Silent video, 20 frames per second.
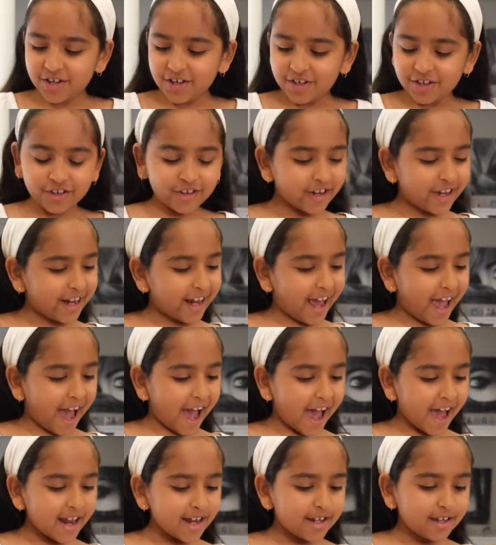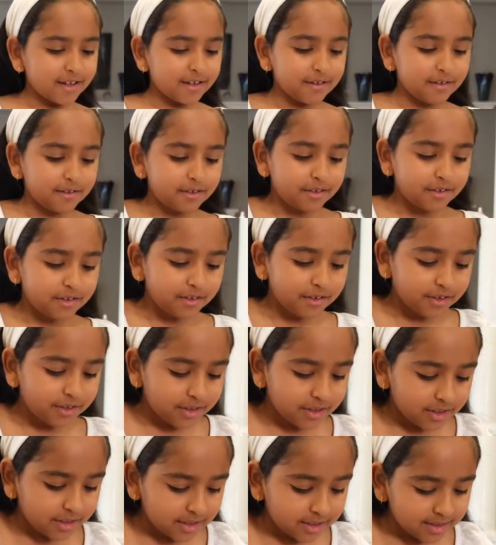You're gonna add
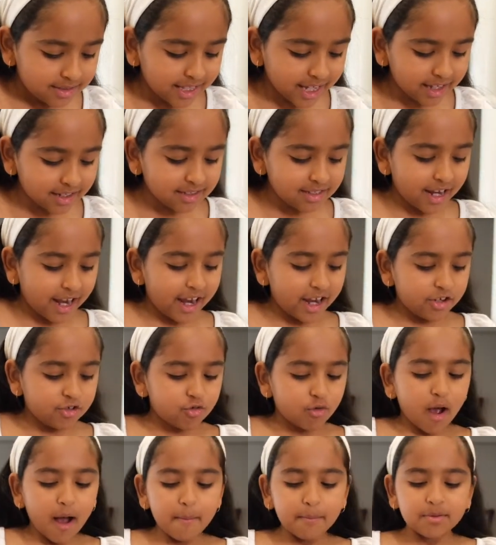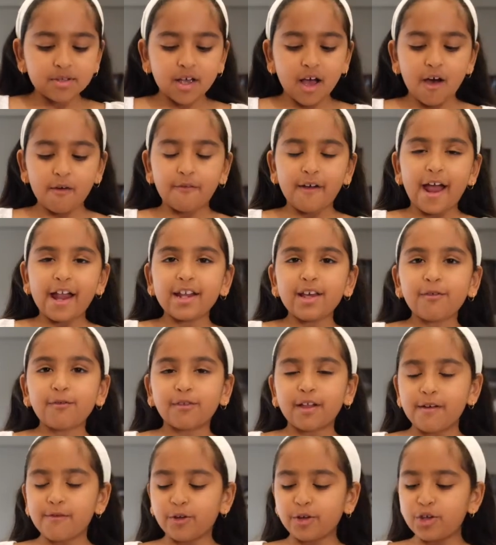6 to 8 drops of any
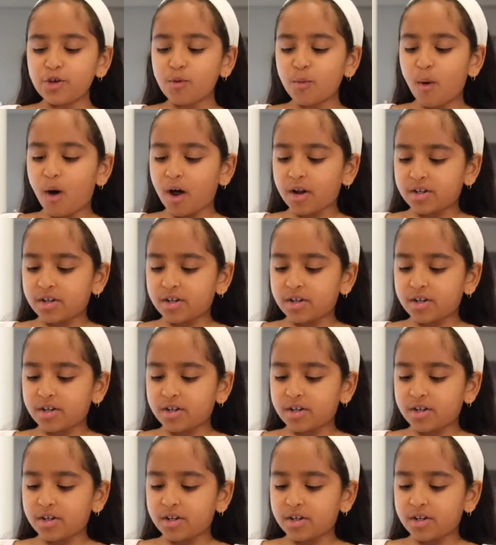flavor you want.